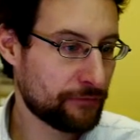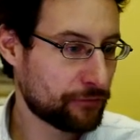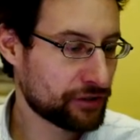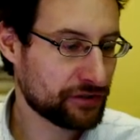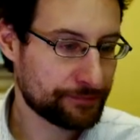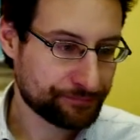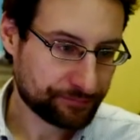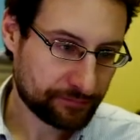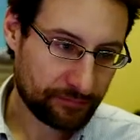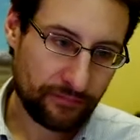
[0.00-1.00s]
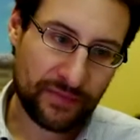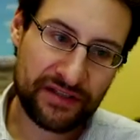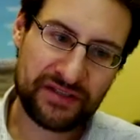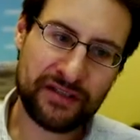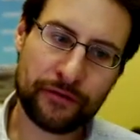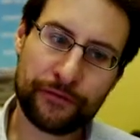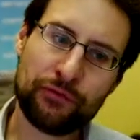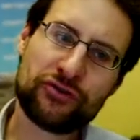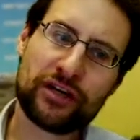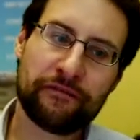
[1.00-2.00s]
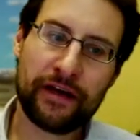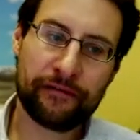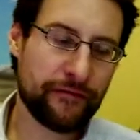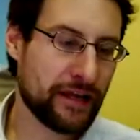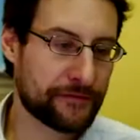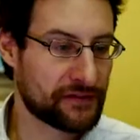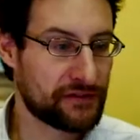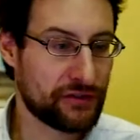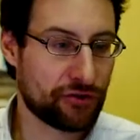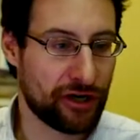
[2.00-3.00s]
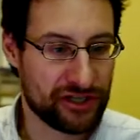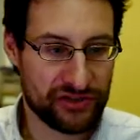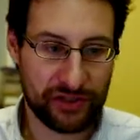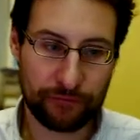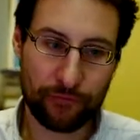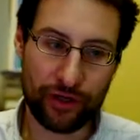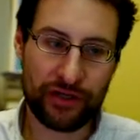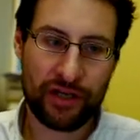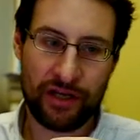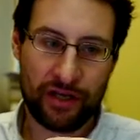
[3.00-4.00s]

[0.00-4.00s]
would see a future where we have the situation that one